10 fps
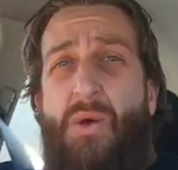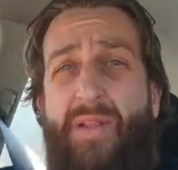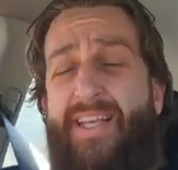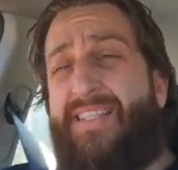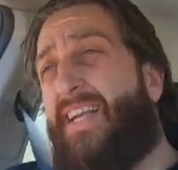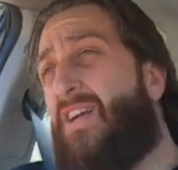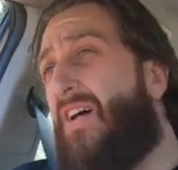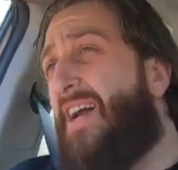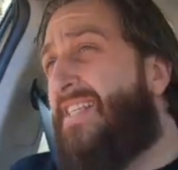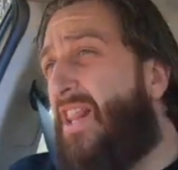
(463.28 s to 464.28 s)
Well, that's it,
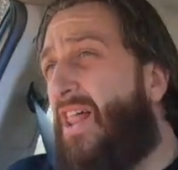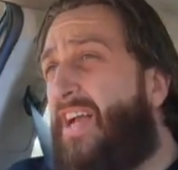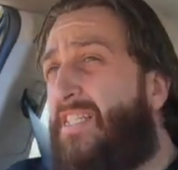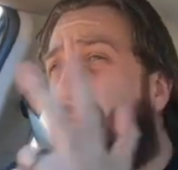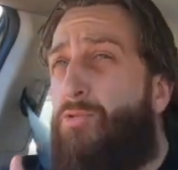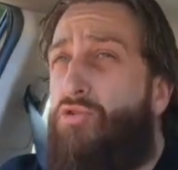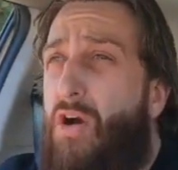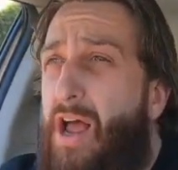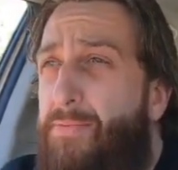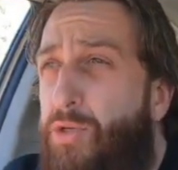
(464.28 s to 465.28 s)
guys. Like,
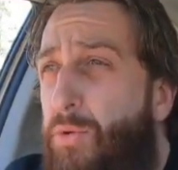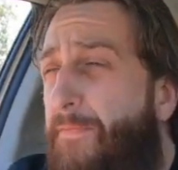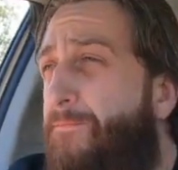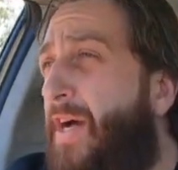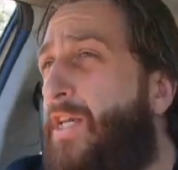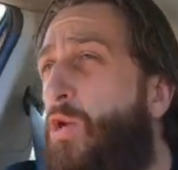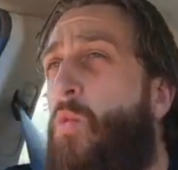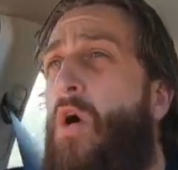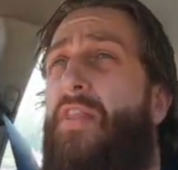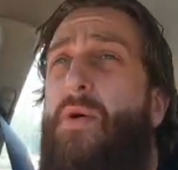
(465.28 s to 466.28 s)
subscribe, do what the fuck you
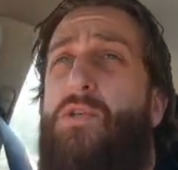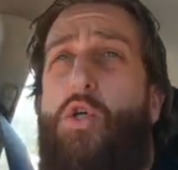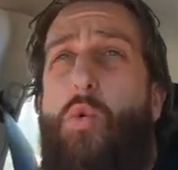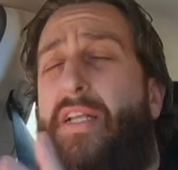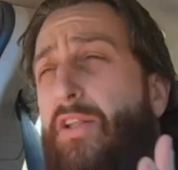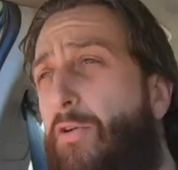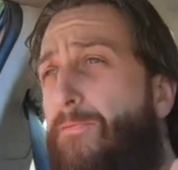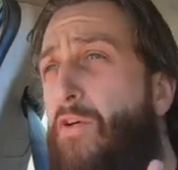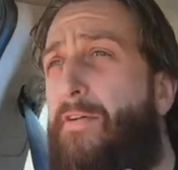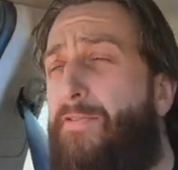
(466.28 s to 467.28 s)
want. That was a quick little
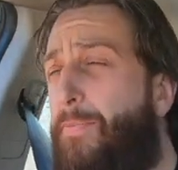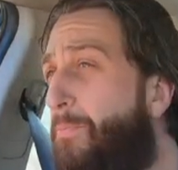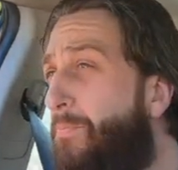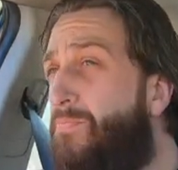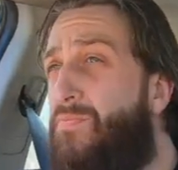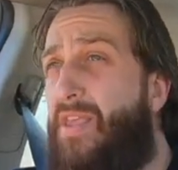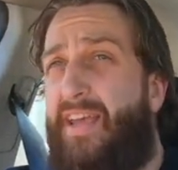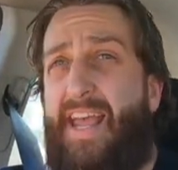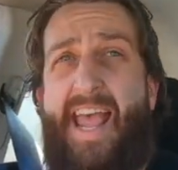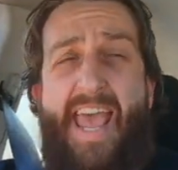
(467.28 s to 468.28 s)
thrift.
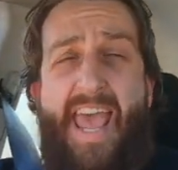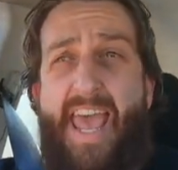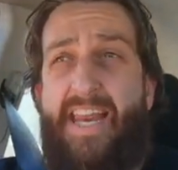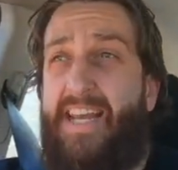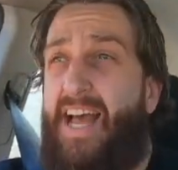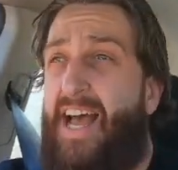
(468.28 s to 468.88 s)
And